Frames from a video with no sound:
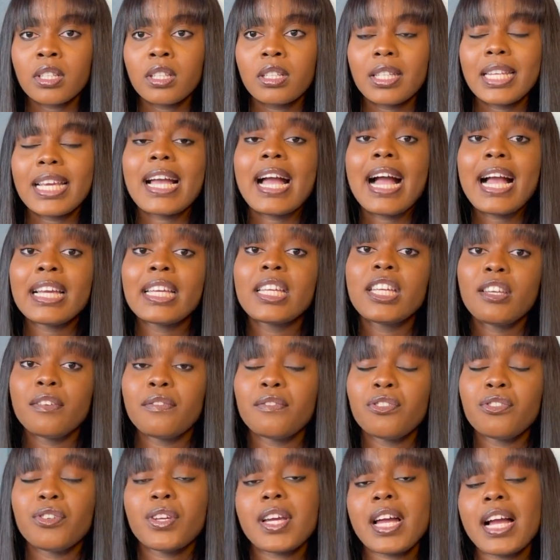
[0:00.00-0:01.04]
they can't give
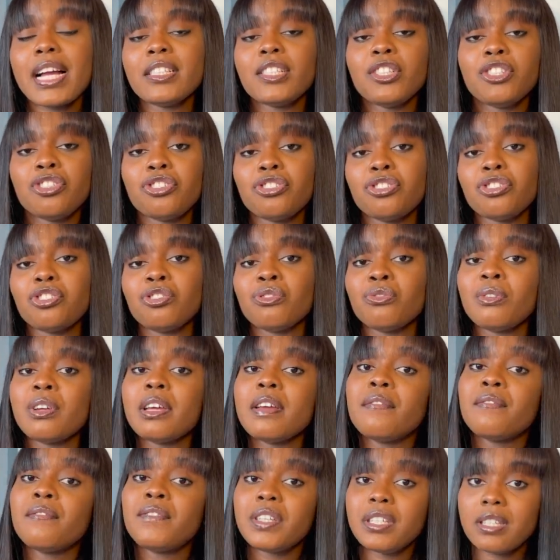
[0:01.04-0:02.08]
you they can't issue you
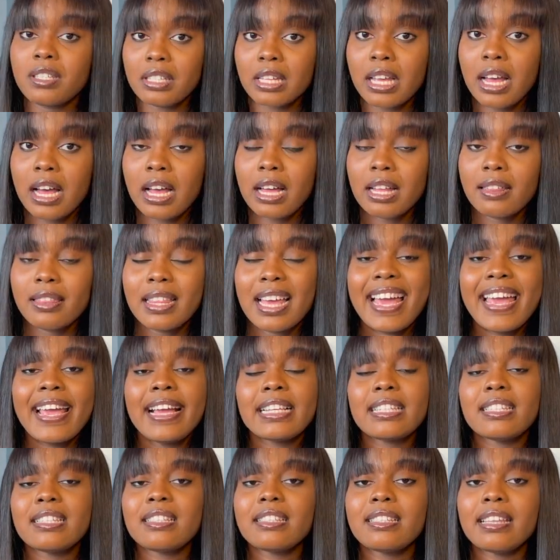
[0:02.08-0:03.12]
visa that
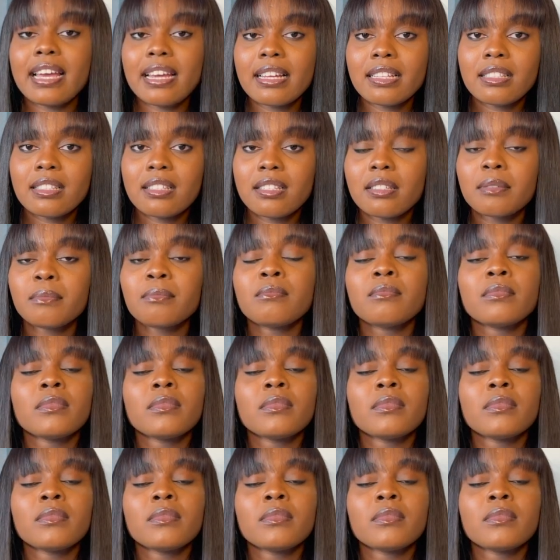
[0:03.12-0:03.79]
extends